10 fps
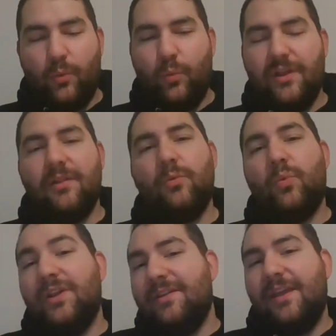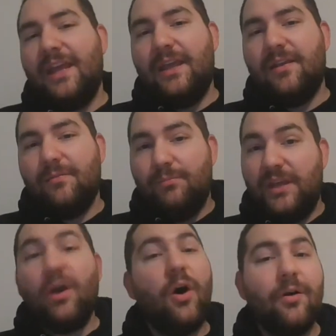will one day
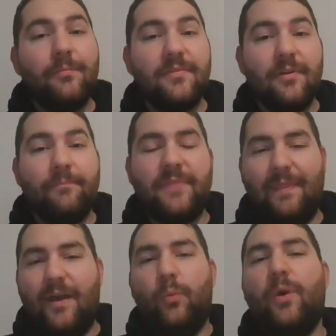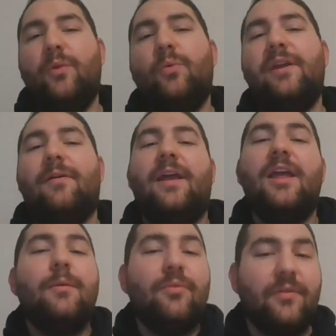be calmed, and that when we are
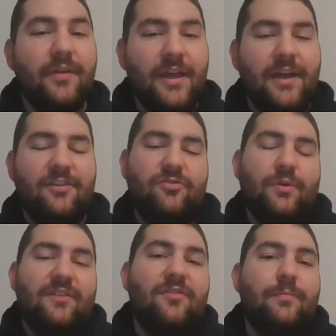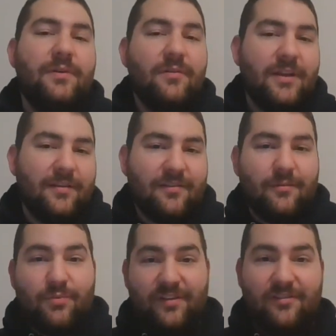able to experience
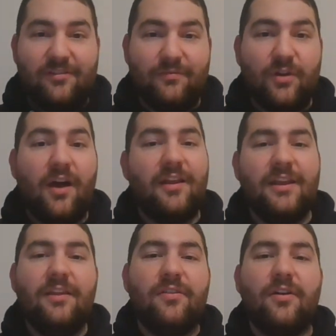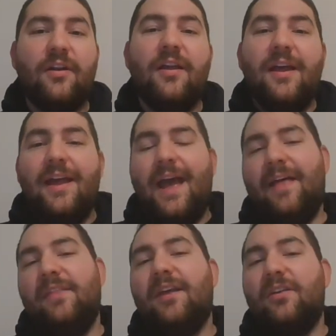the presence of God, either
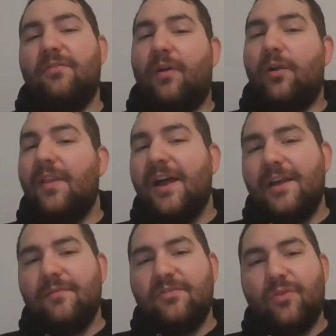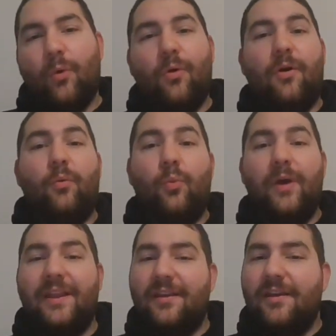at the end of our lives or
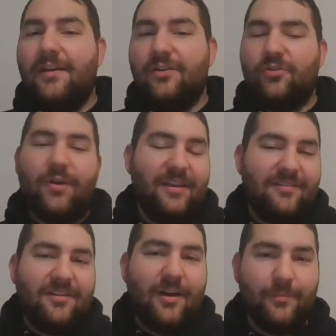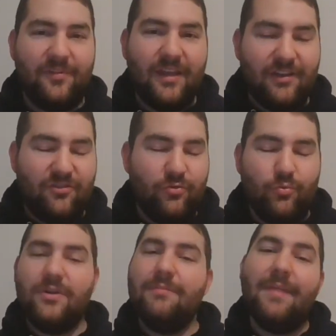when Christ comes again to
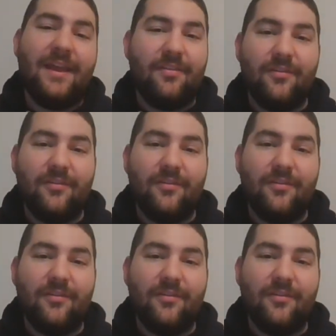remake